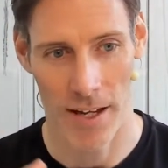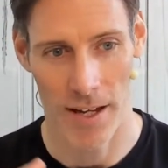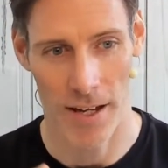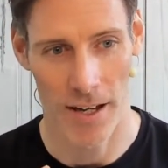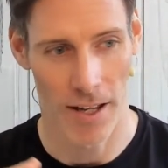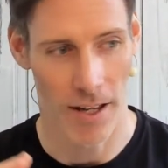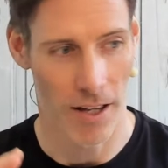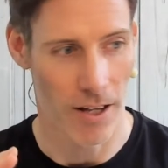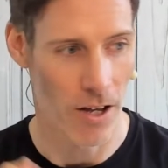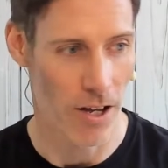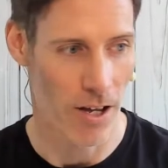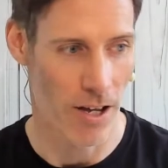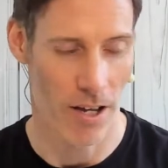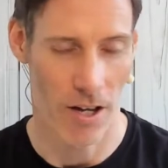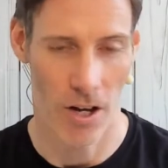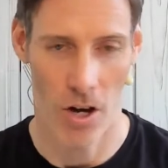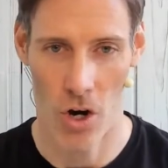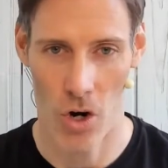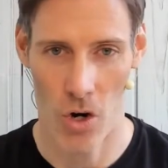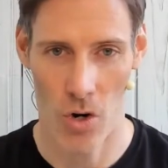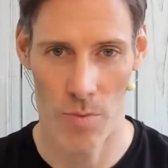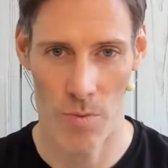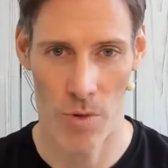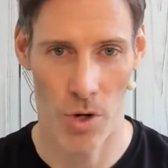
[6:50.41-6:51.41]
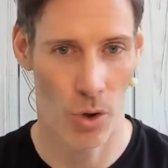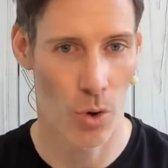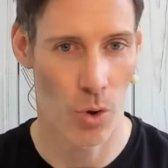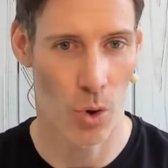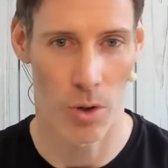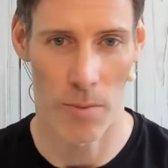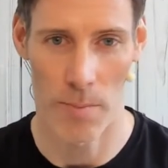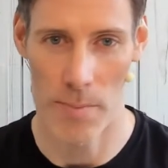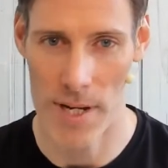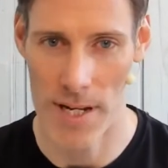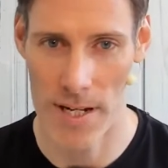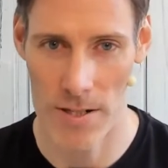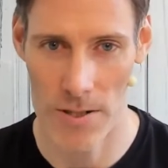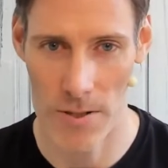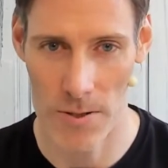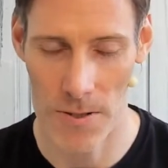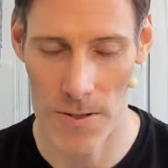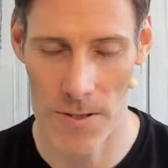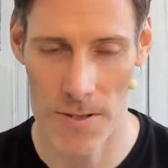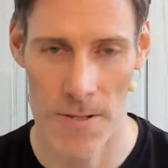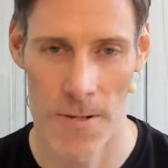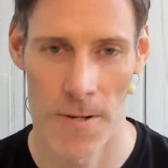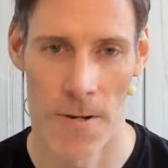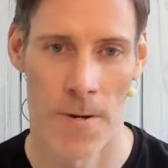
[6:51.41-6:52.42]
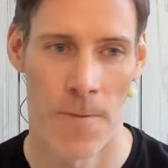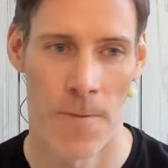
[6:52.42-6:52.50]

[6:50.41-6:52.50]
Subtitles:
at home, cook all the meals,